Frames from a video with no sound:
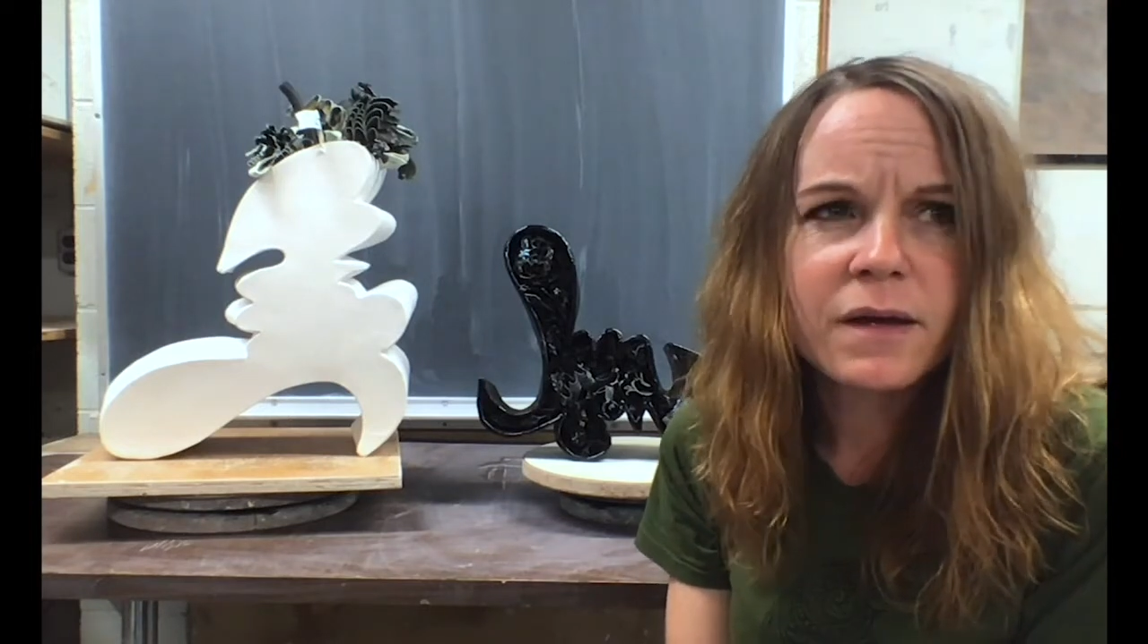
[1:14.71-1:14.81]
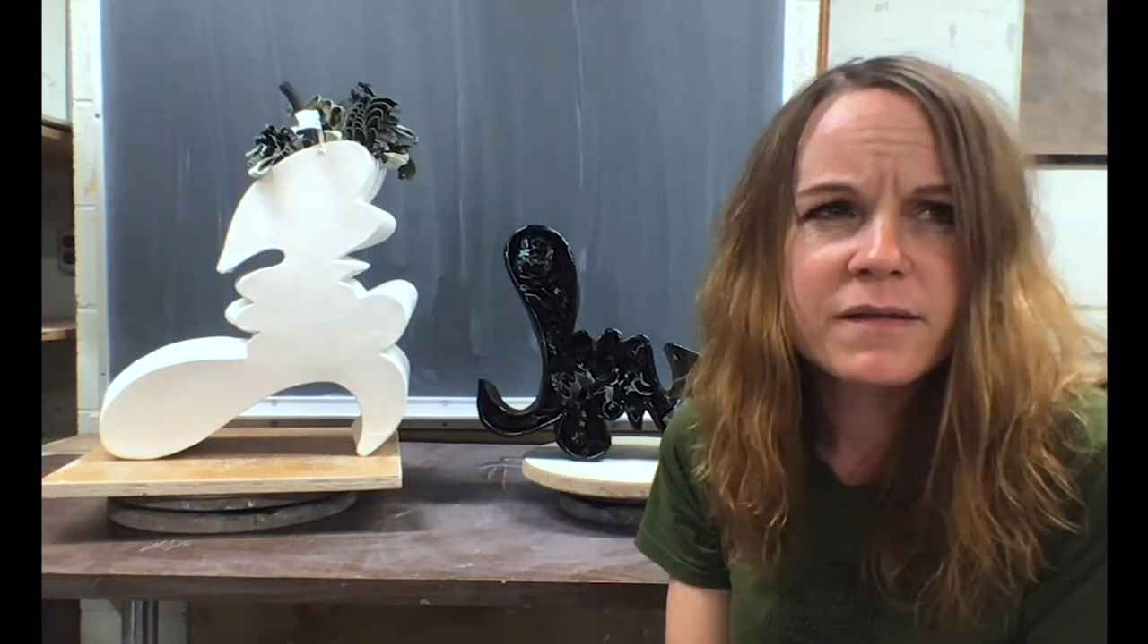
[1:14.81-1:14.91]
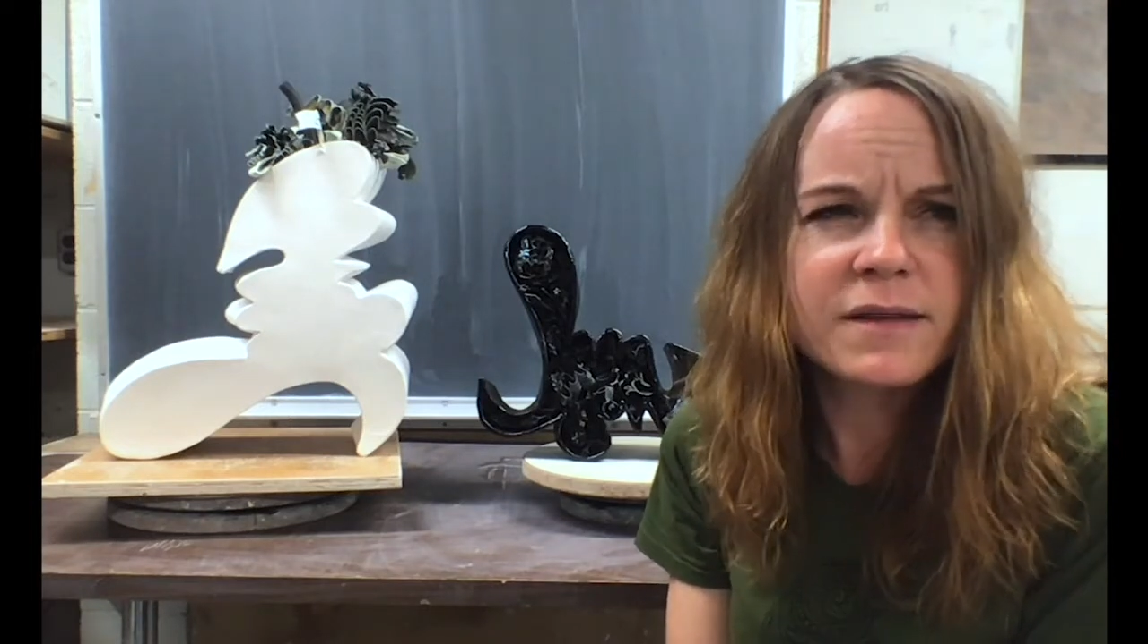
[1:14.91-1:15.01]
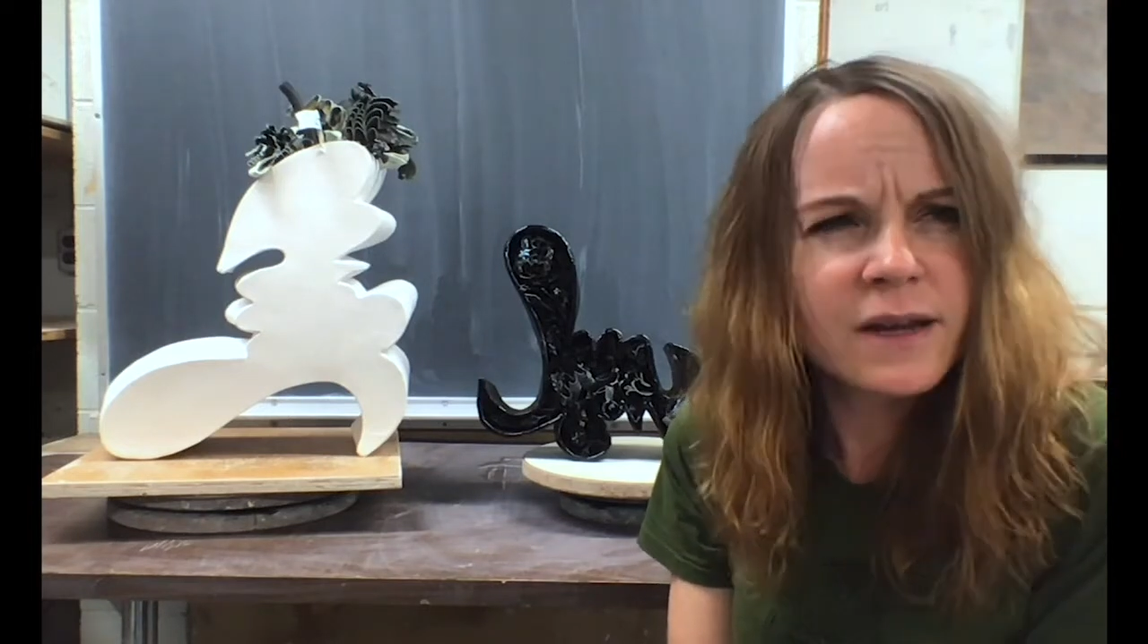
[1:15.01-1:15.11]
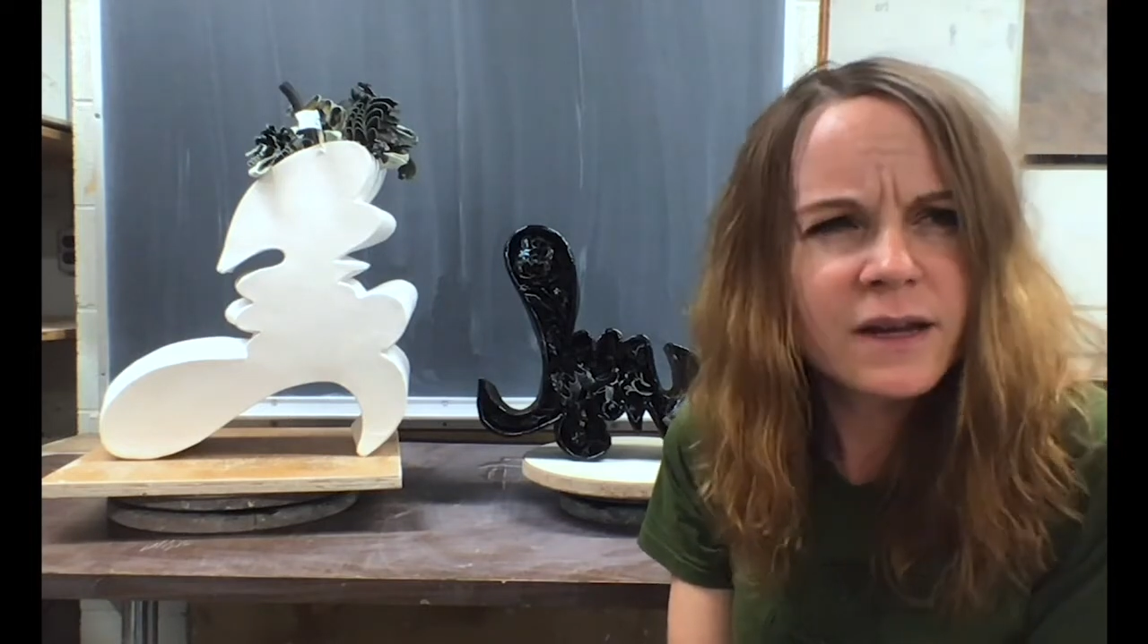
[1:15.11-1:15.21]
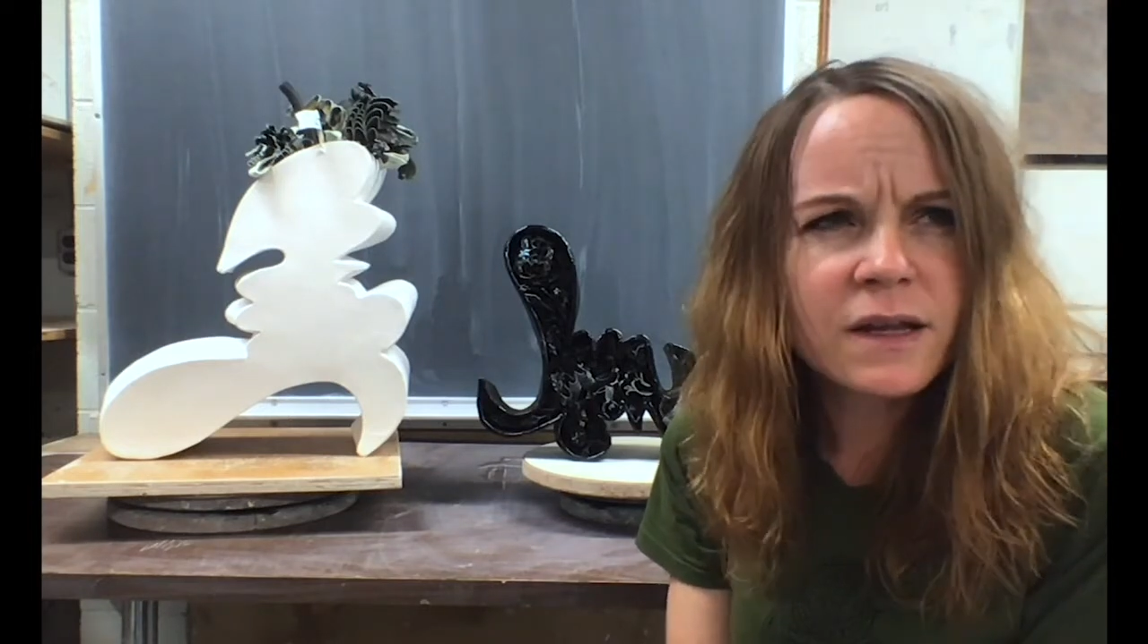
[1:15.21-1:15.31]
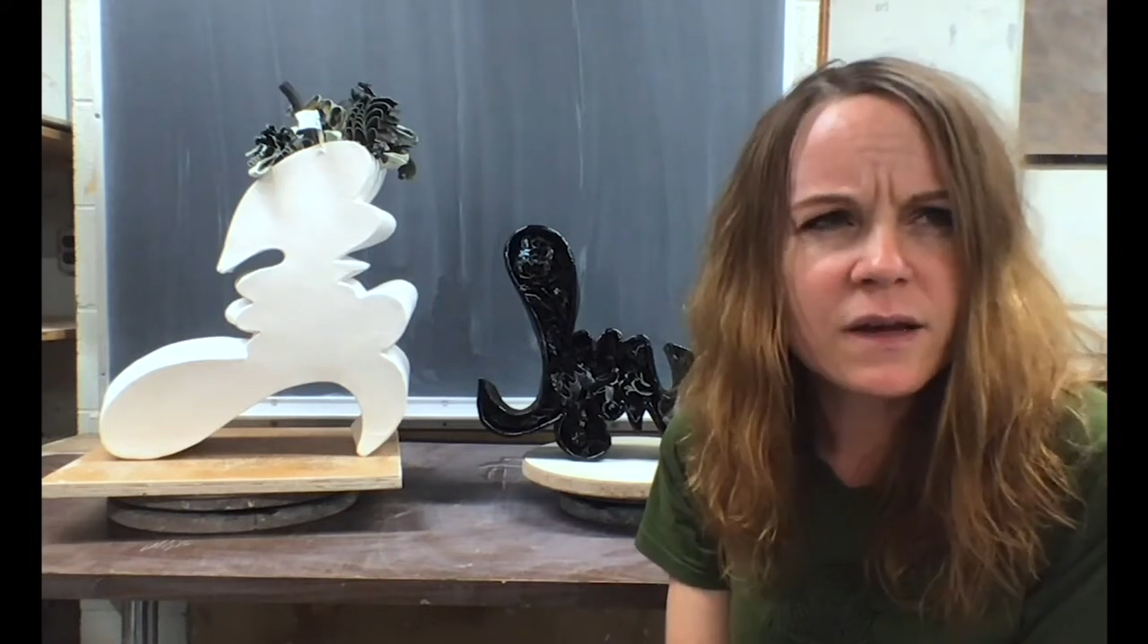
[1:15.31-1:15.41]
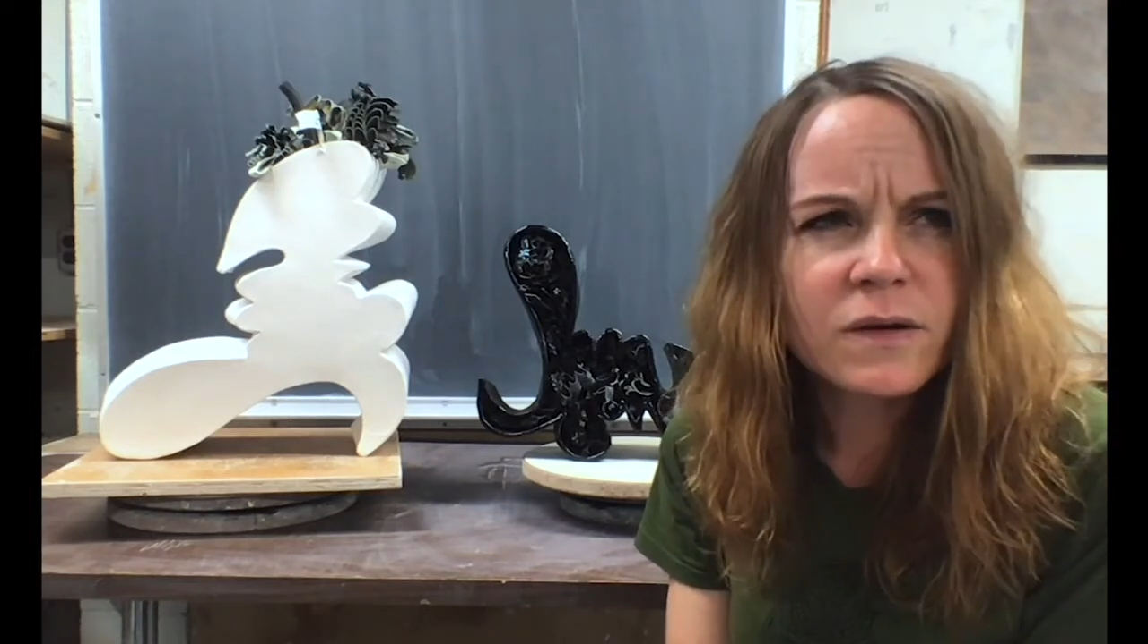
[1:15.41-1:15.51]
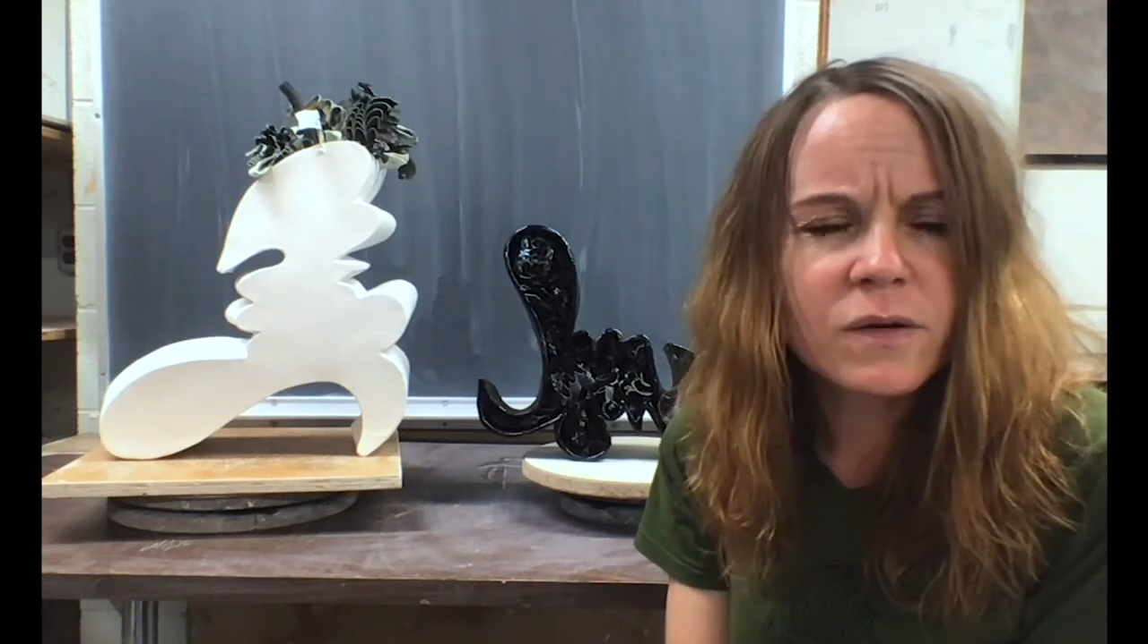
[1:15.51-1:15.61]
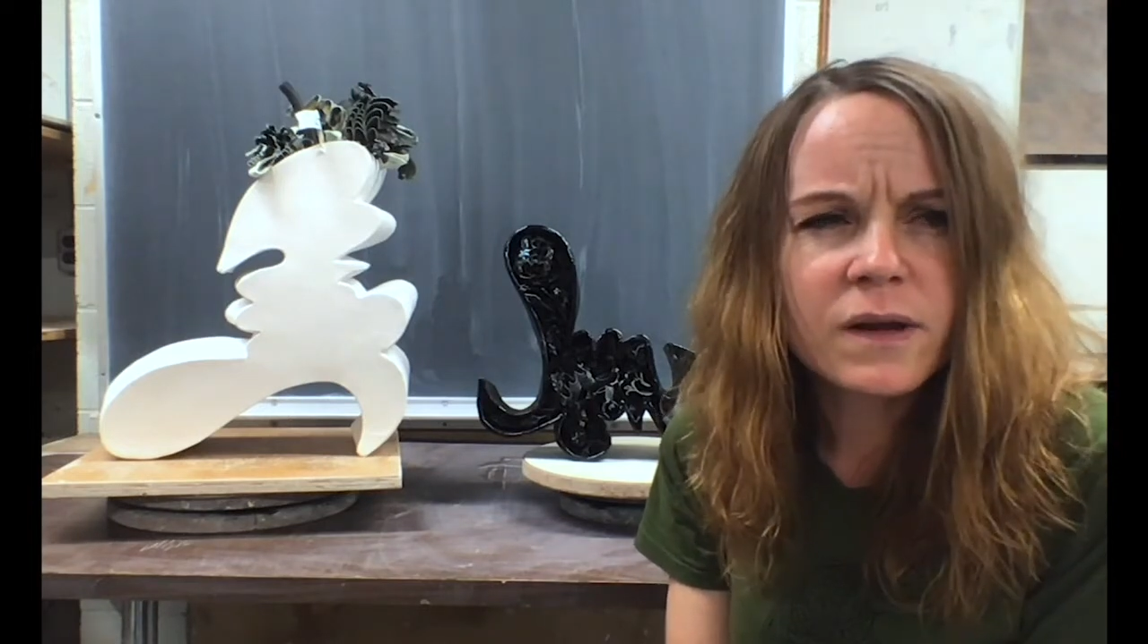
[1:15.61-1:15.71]
sitting
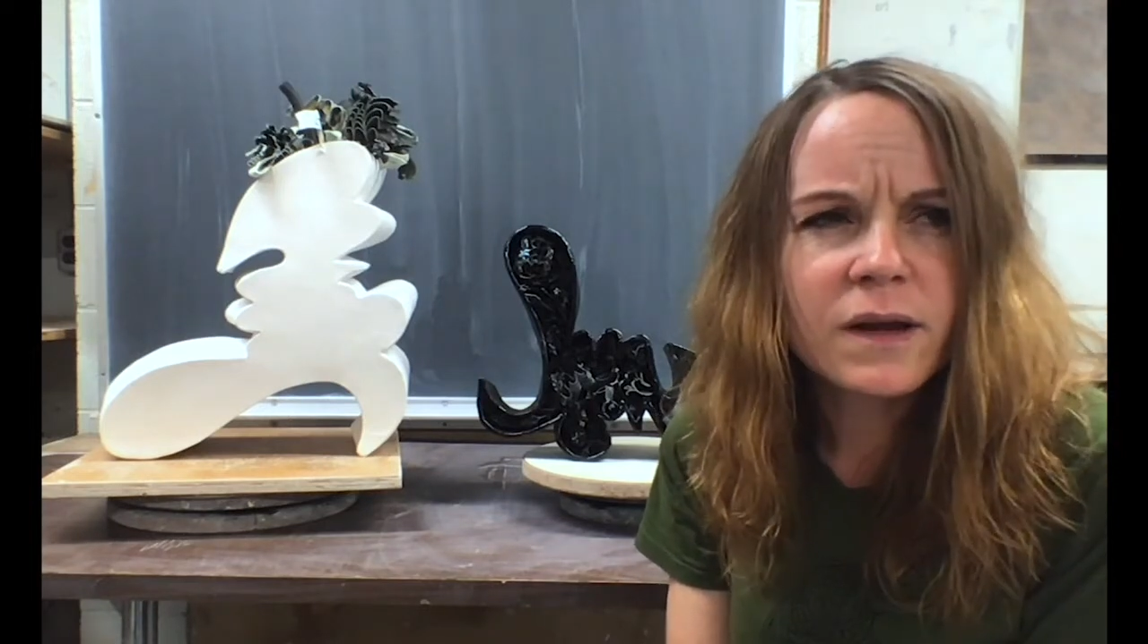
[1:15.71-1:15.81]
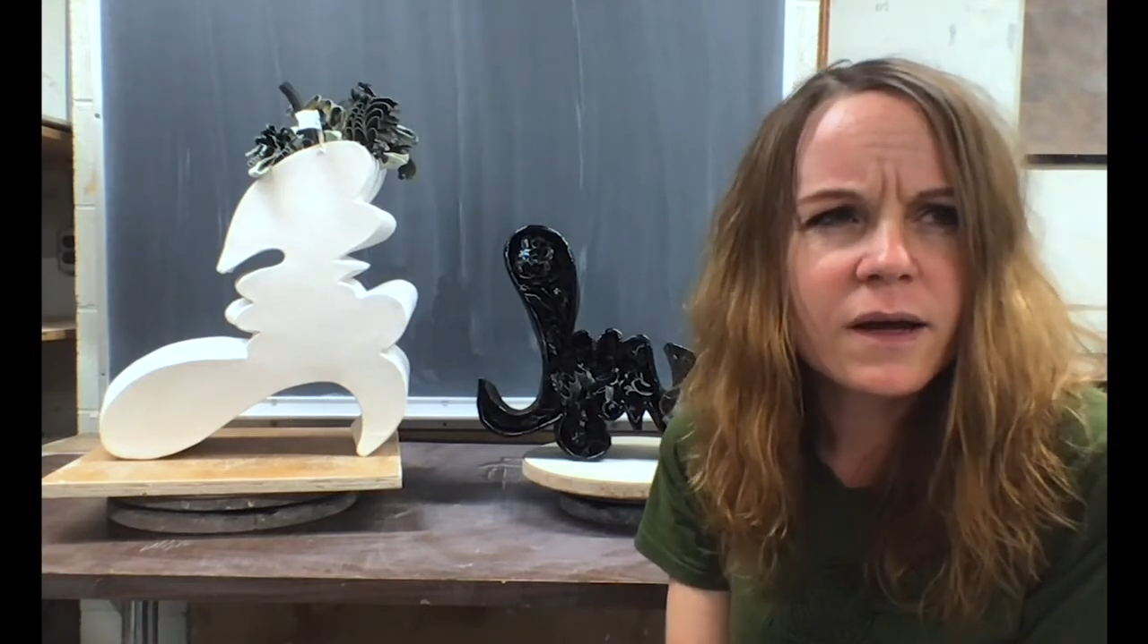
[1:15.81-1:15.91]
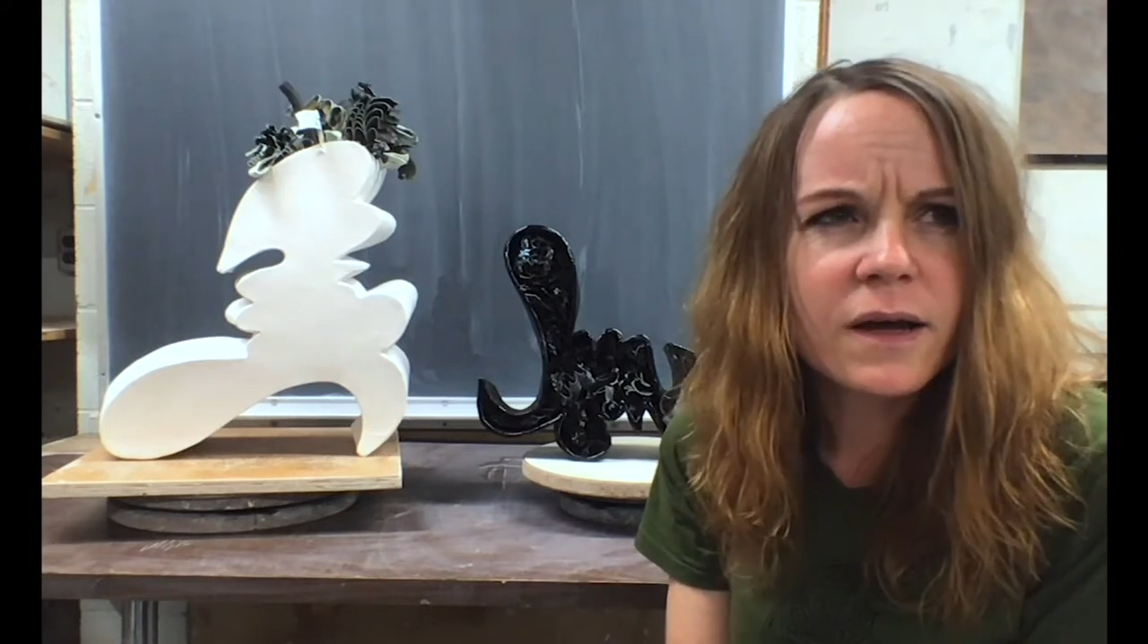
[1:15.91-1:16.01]
alone,